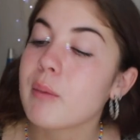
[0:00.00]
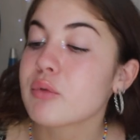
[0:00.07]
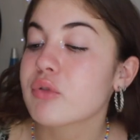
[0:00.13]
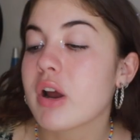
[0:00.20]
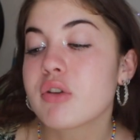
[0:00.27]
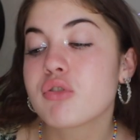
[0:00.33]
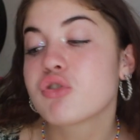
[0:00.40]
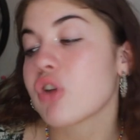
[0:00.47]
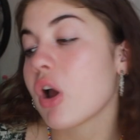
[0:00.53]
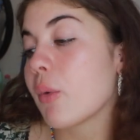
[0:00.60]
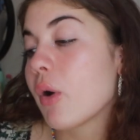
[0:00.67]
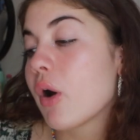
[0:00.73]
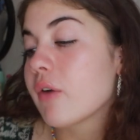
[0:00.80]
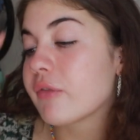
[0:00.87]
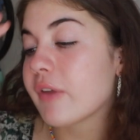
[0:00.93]
I'm not trying to
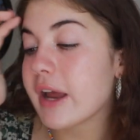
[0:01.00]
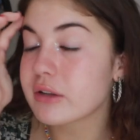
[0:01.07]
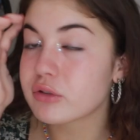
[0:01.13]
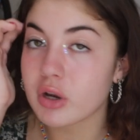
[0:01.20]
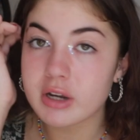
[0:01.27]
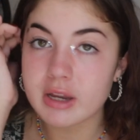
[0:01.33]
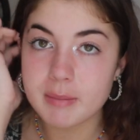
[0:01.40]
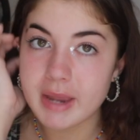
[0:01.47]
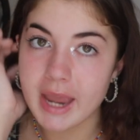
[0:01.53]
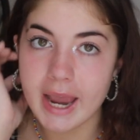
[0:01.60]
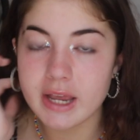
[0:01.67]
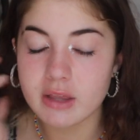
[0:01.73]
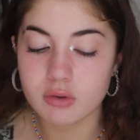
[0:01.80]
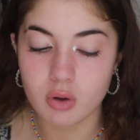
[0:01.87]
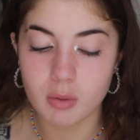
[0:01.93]
show off. Like don't give me
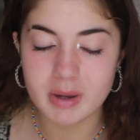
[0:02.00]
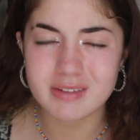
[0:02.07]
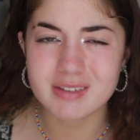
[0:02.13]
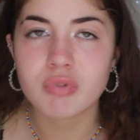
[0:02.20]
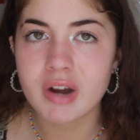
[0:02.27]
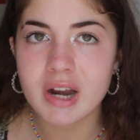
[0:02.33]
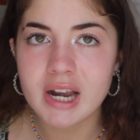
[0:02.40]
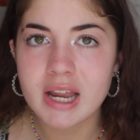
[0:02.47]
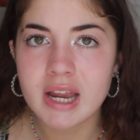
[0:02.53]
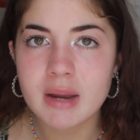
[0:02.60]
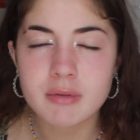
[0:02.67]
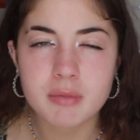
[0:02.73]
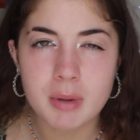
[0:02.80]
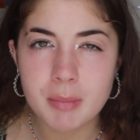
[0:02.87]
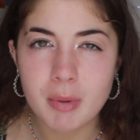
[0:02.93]
hate in the comments.
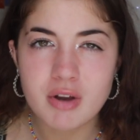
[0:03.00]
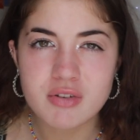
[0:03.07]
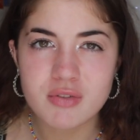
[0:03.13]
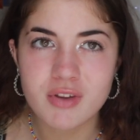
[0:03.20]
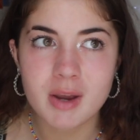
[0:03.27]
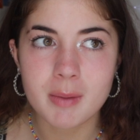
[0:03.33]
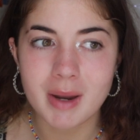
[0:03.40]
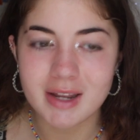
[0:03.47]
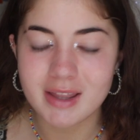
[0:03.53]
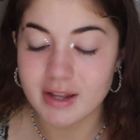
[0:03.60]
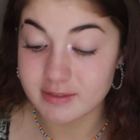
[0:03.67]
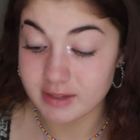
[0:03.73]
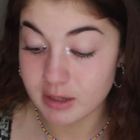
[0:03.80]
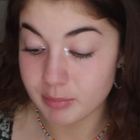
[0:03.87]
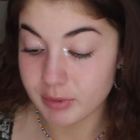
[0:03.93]
Really? Do people actually think about it
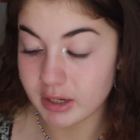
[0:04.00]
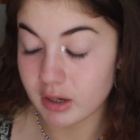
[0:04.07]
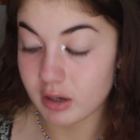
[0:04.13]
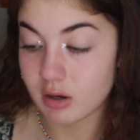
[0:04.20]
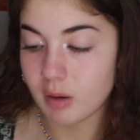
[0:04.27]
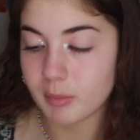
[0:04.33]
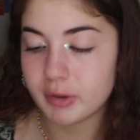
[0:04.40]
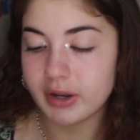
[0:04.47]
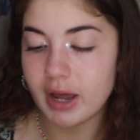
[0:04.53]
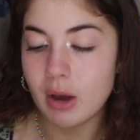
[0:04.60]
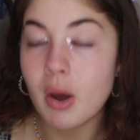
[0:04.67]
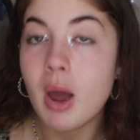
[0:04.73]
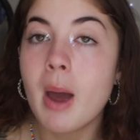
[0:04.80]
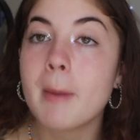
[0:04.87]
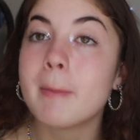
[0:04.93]
that deeply? Like come on
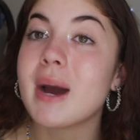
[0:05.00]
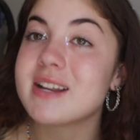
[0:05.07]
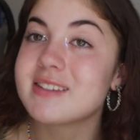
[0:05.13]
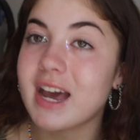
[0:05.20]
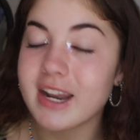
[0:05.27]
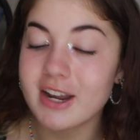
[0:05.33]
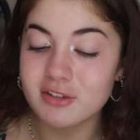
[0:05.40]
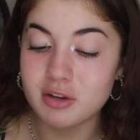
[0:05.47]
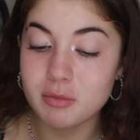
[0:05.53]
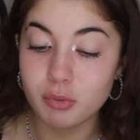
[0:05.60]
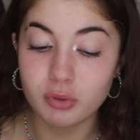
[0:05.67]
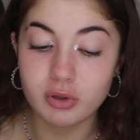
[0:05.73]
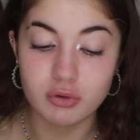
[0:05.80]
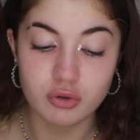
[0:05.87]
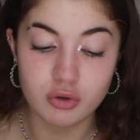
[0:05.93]
now. My dad actually
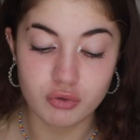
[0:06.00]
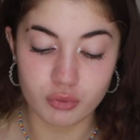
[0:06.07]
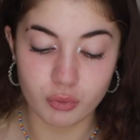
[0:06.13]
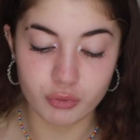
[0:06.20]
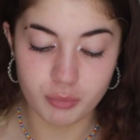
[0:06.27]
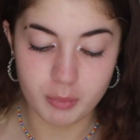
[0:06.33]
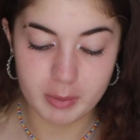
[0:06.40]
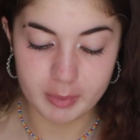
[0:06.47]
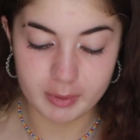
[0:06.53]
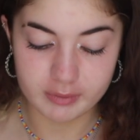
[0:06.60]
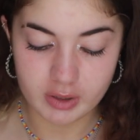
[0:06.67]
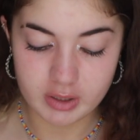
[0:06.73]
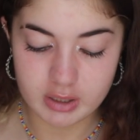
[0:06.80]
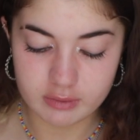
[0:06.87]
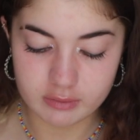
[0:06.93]
bought these two shorts for me
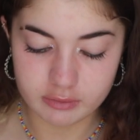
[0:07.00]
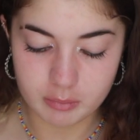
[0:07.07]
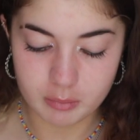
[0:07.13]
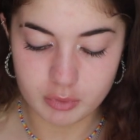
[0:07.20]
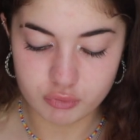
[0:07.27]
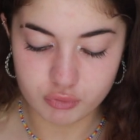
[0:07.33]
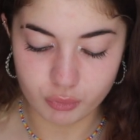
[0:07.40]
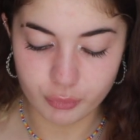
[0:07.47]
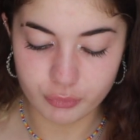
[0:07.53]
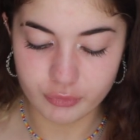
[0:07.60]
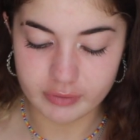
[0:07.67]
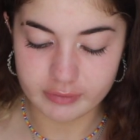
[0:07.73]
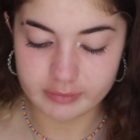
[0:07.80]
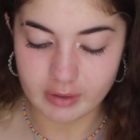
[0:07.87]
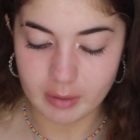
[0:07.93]
because I need some shorts
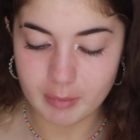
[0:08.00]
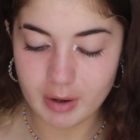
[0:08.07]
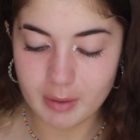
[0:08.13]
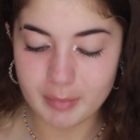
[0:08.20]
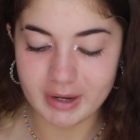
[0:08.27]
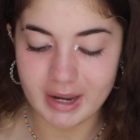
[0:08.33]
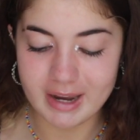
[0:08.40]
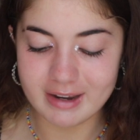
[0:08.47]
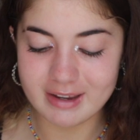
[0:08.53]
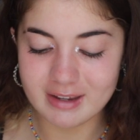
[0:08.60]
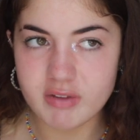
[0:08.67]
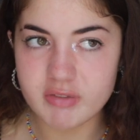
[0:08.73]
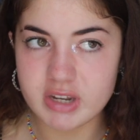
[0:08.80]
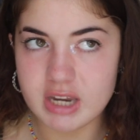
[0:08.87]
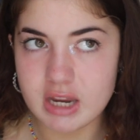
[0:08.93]
for the summer, but like
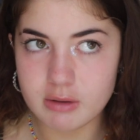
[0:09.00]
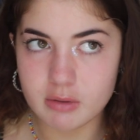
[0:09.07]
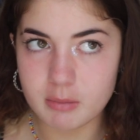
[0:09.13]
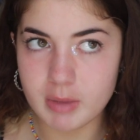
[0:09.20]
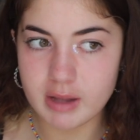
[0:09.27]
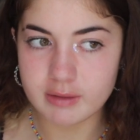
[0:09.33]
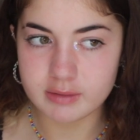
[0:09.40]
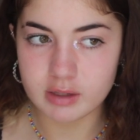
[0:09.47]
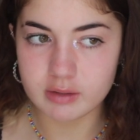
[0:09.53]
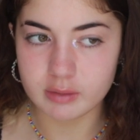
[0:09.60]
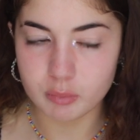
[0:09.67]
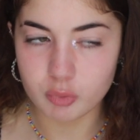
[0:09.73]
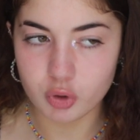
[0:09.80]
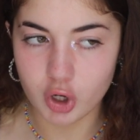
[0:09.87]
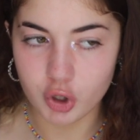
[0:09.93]
I even need them now seeing as
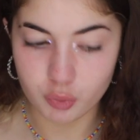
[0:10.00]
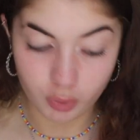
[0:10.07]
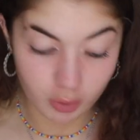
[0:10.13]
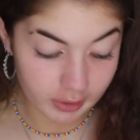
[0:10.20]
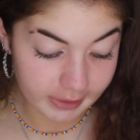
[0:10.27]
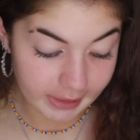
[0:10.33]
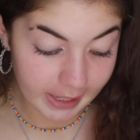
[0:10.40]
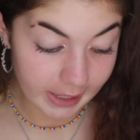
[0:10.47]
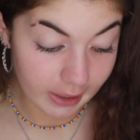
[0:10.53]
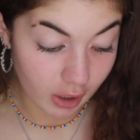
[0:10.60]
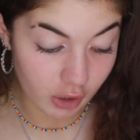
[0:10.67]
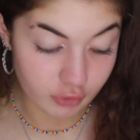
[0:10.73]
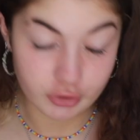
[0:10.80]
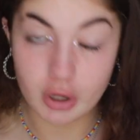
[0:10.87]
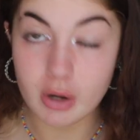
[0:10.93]
I'm not going on holiday.
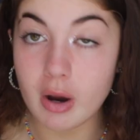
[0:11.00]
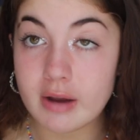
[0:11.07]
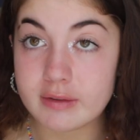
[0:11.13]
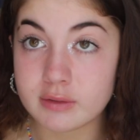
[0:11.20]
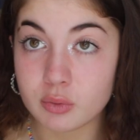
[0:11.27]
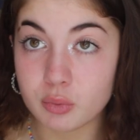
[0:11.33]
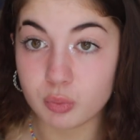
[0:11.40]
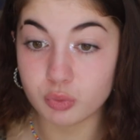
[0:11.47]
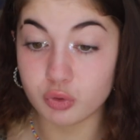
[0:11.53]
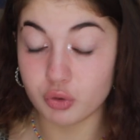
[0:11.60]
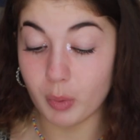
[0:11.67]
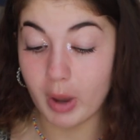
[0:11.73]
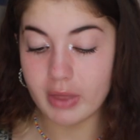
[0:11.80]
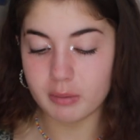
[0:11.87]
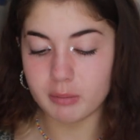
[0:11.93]
I don't know. I still
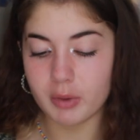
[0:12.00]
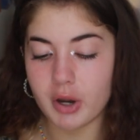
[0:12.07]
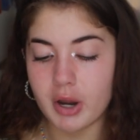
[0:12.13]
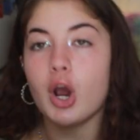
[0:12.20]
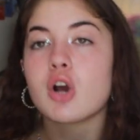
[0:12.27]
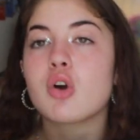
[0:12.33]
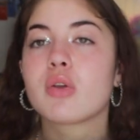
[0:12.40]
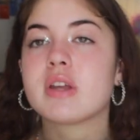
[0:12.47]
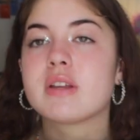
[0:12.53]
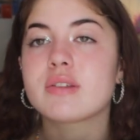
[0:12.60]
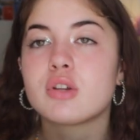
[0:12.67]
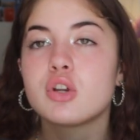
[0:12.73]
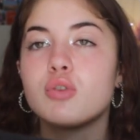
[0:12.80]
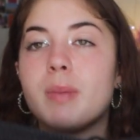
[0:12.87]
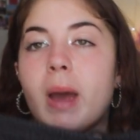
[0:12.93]
do wear them them though. So I got
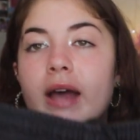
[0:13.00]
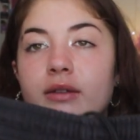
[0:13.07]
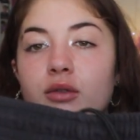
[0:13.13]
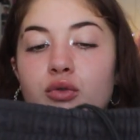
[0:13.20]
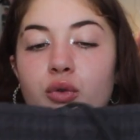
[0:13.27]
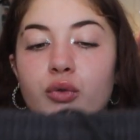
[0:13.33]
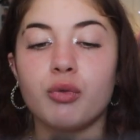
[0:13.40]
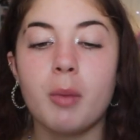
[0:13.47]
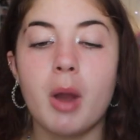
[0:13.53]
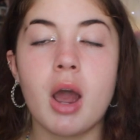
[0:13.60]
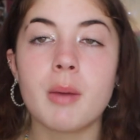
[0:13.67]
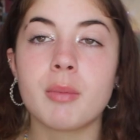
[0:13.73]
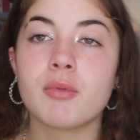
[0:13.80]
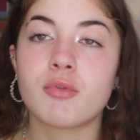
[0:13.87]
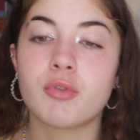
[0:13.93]
these two pairs of shorts from
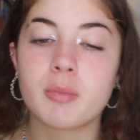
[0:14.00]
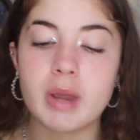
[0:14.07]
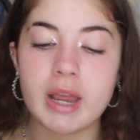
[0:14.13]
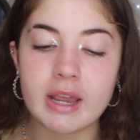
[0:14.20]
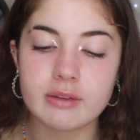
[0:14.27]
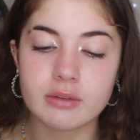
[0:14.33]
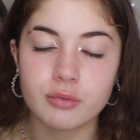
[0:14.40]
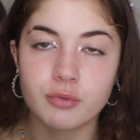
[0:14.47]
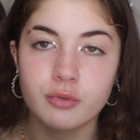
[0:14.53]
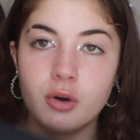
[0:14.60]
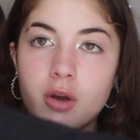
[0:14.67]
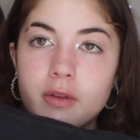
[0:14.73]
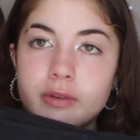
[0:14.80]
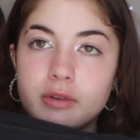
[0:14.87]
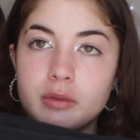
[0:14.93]
Urban from iets
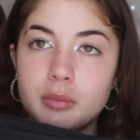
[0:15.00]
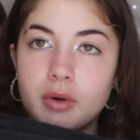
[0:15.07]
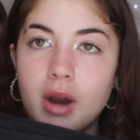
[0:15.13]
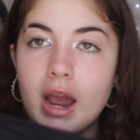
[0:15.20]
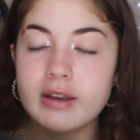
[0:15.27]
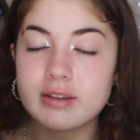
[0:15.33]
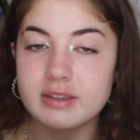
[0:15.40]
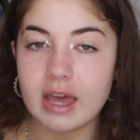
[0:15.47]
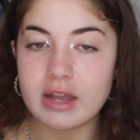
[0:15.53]
frans, the brand.